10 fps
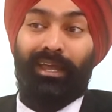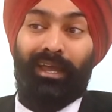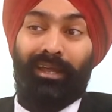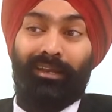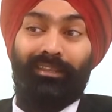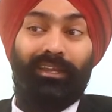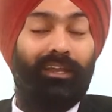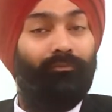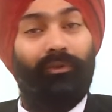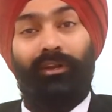And at the
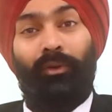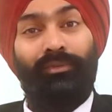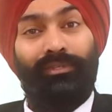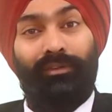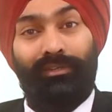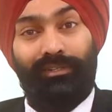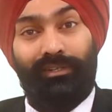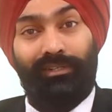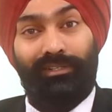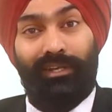end we announced the
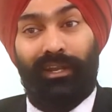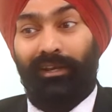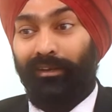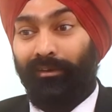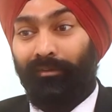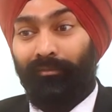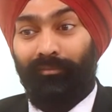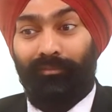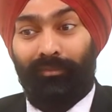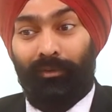results, and
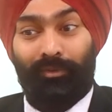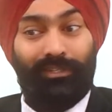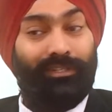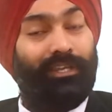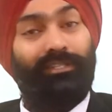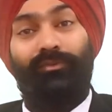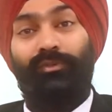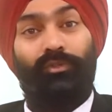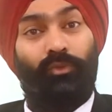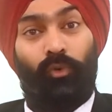there was a session which
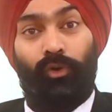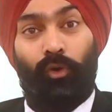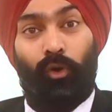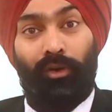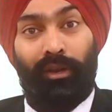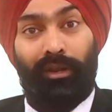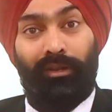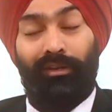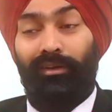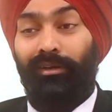was going on, and